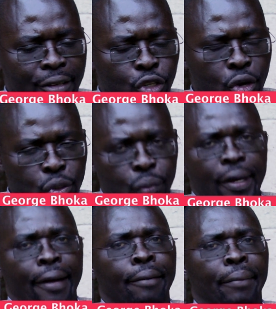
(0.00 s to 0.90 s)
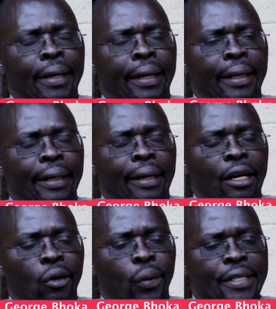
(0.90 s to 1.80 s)
South Sudan being the
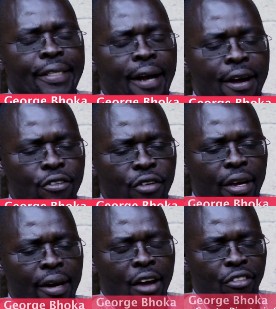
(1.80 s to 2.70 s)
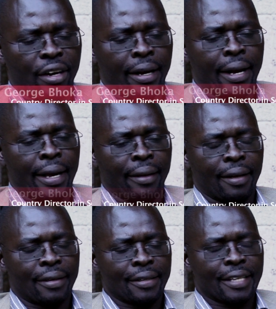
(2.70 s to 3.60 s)
newest country in Africa and
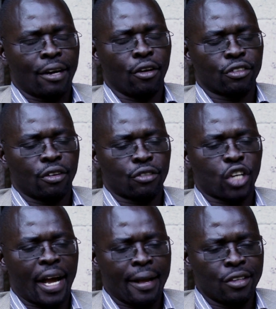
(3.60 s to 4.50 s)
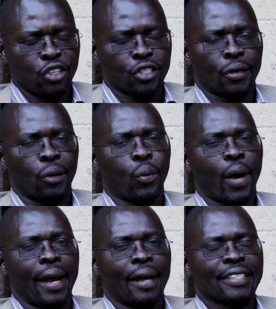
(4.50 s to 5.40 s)
that has a lot of challenges
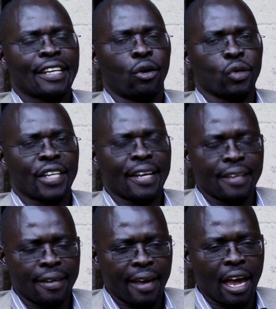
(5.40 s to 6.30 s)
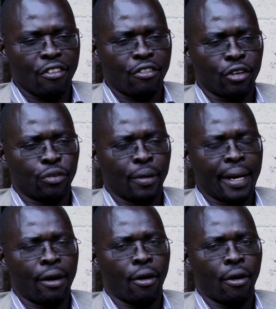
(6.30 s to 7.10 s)
requires a concerted effort by